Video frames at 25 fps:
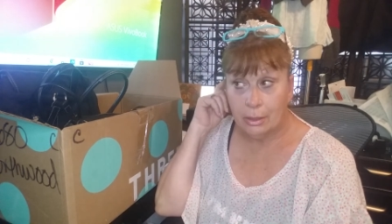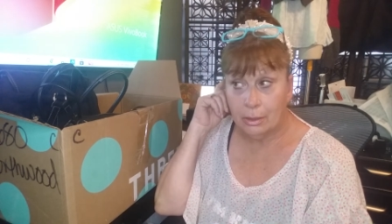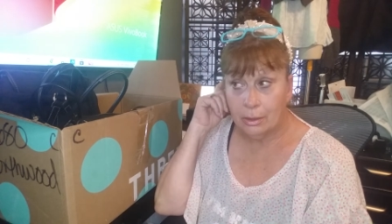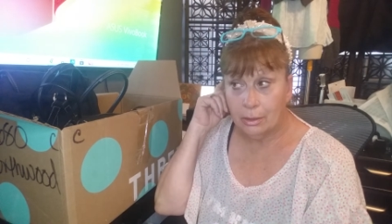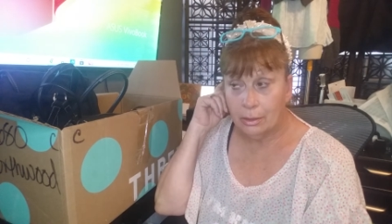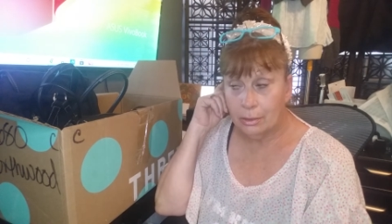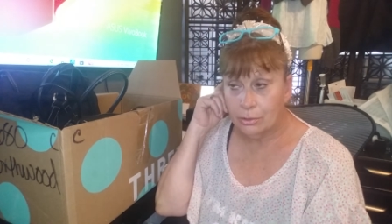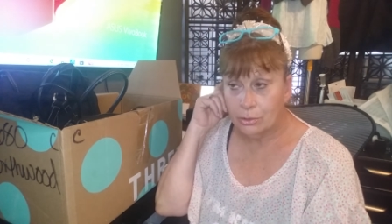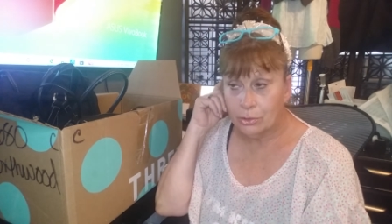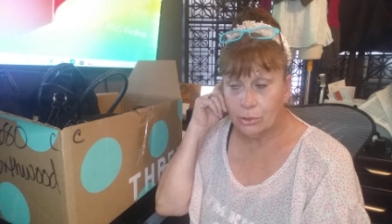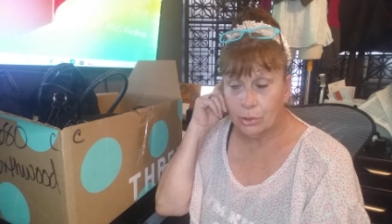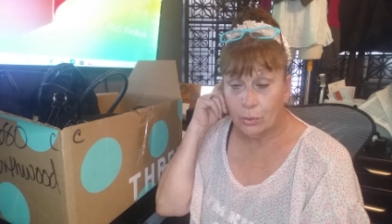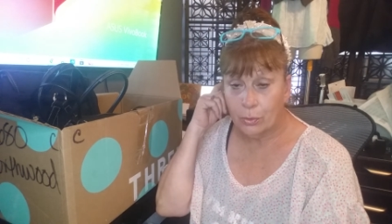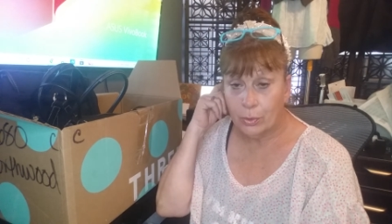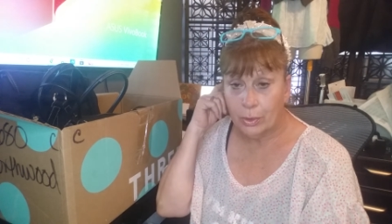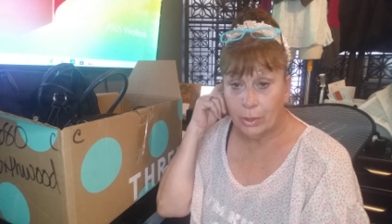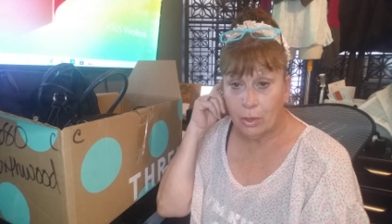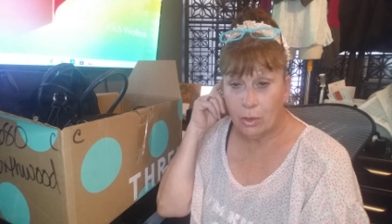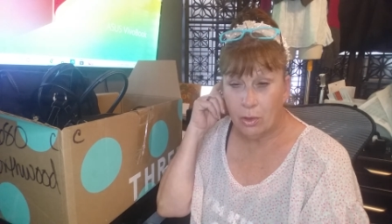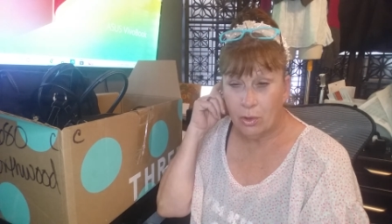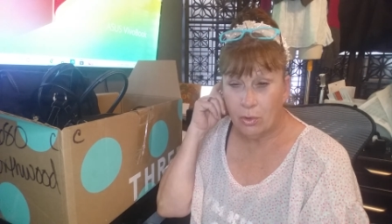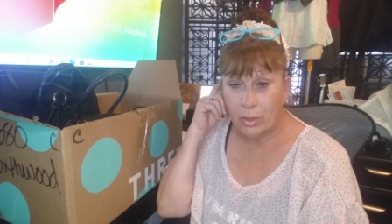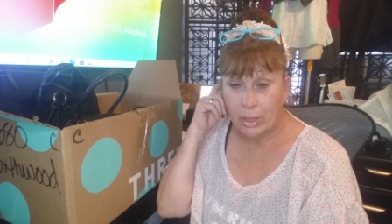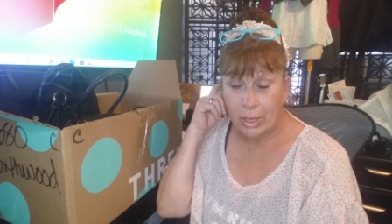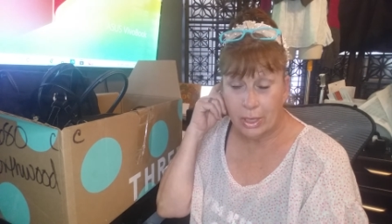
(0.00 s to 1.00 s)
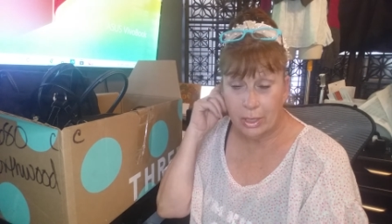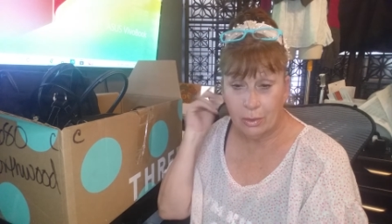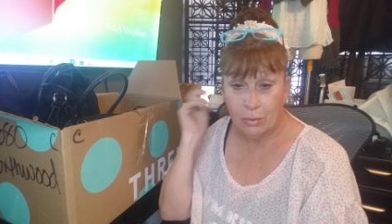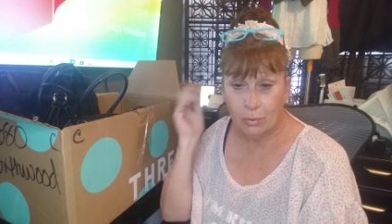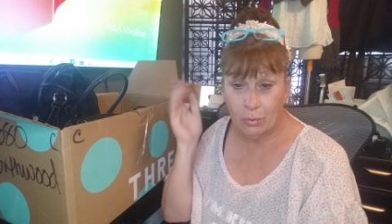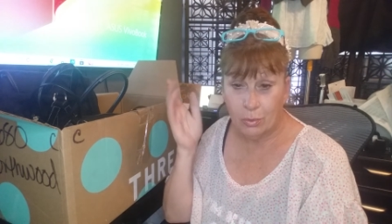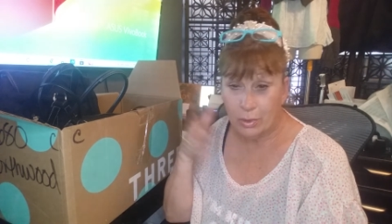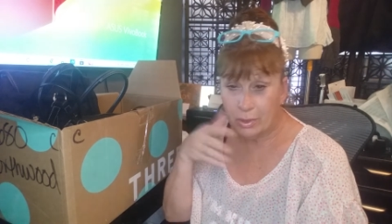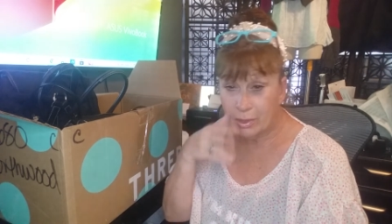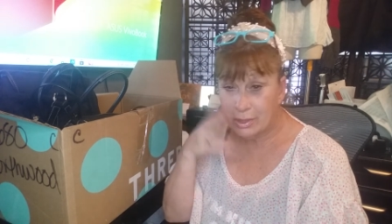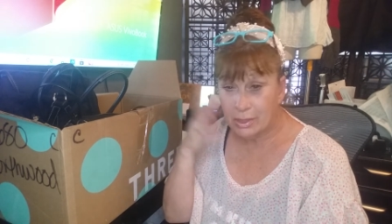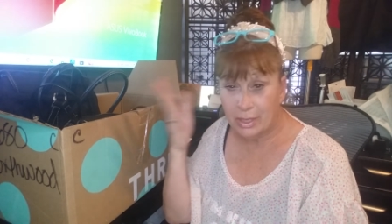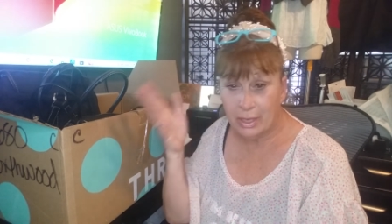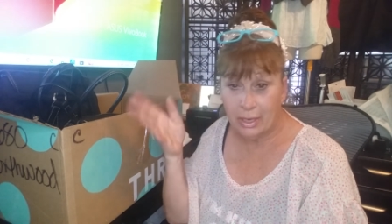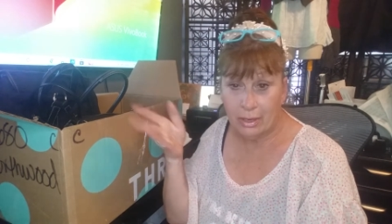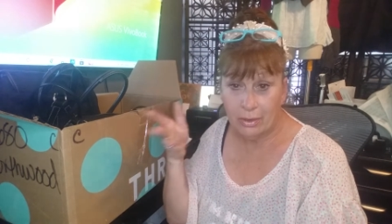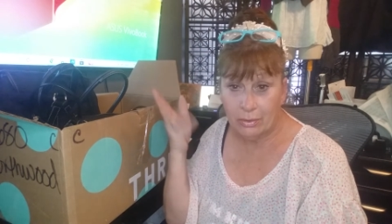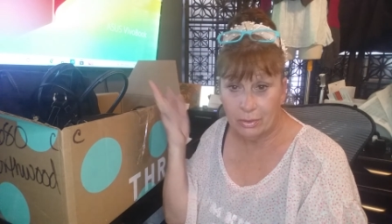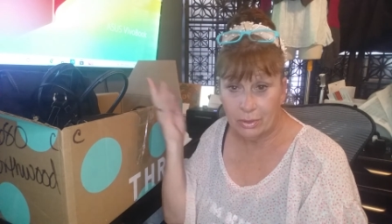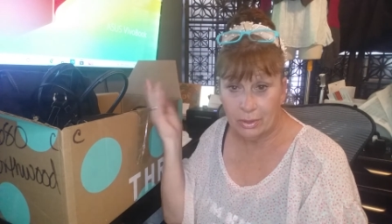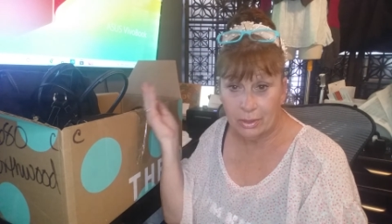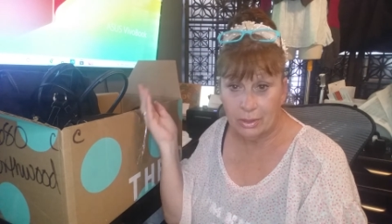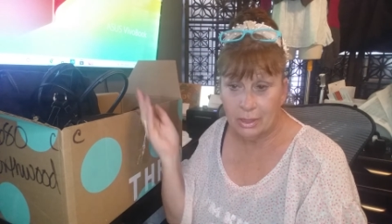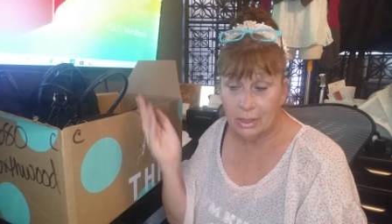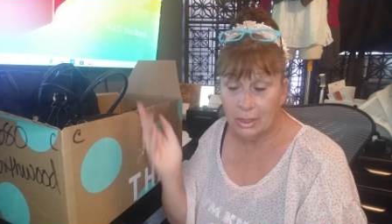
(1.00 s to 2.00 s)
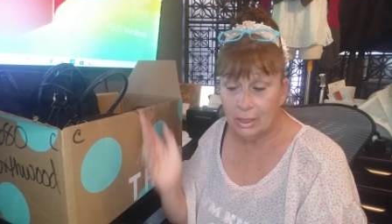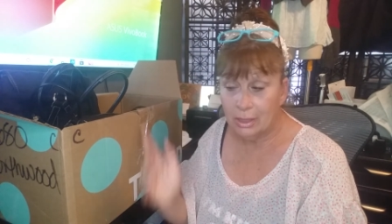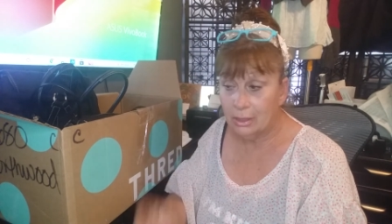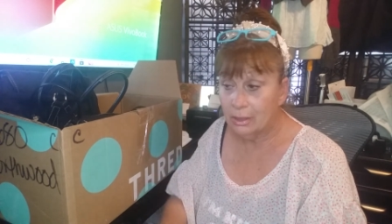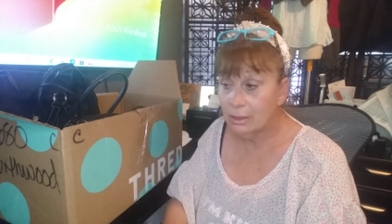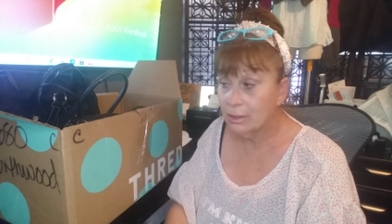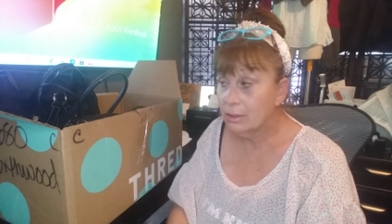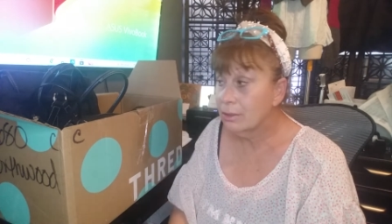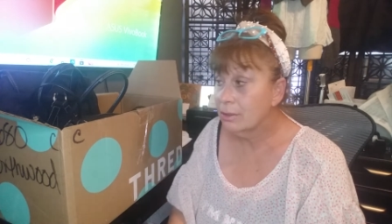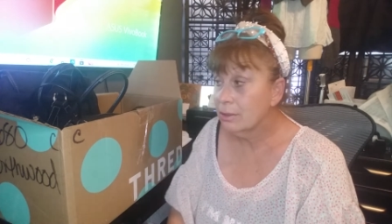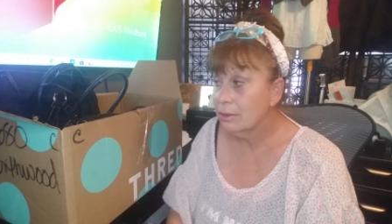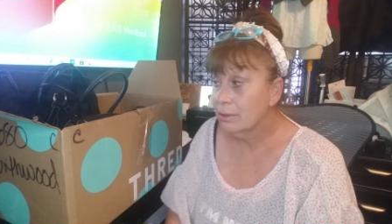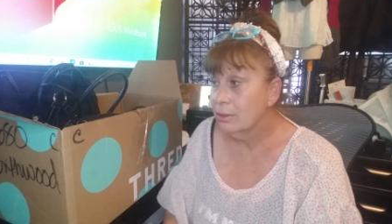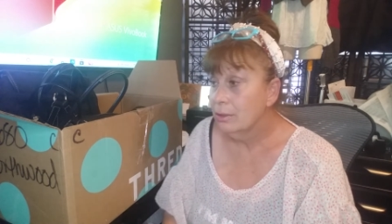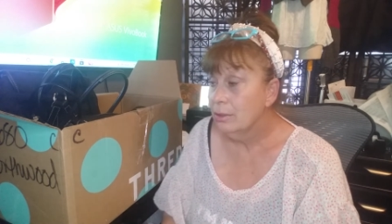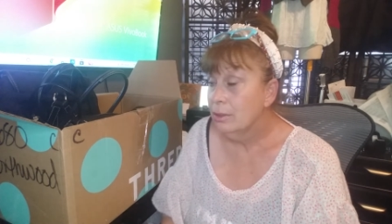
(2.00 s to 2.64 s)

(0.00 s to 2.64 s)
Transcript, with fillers: and so it all kind of works out in the end.